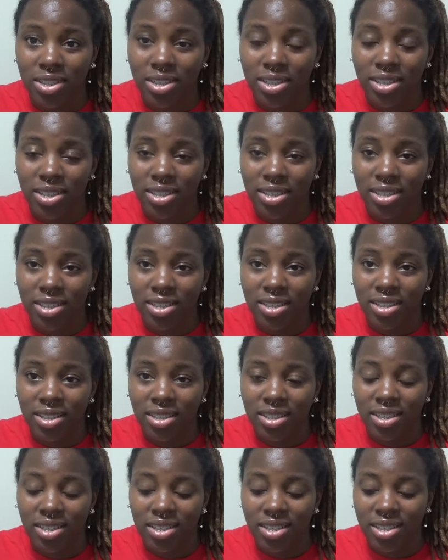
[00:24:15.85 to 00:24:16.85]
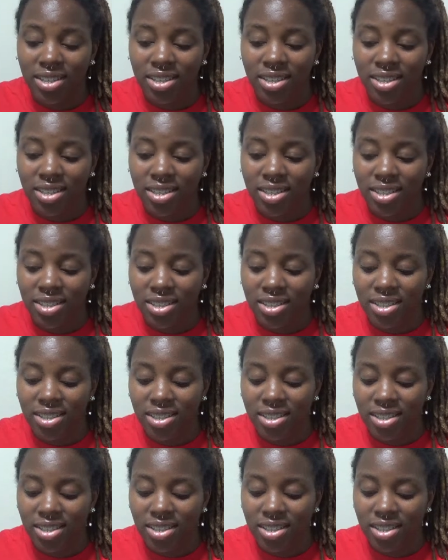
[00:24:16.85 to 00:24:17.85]

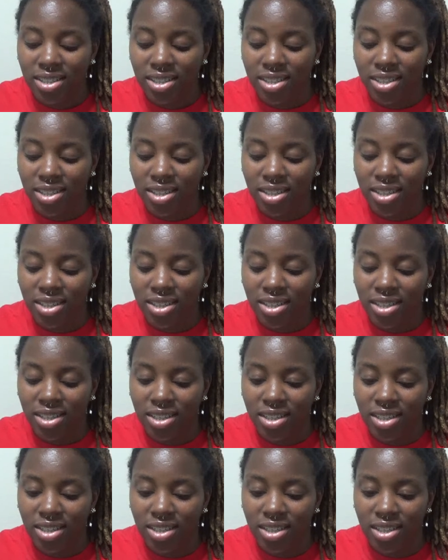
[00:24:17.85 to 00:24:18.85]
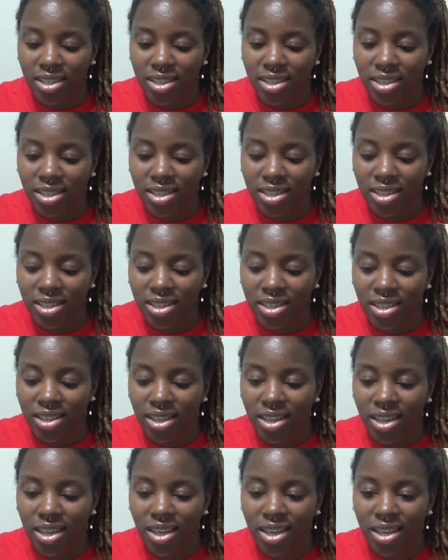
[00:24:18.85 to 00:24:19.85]

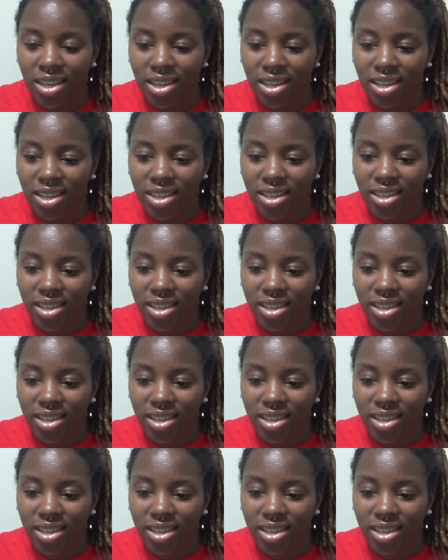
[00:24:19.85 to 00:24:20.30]
No one is speaking in this clip.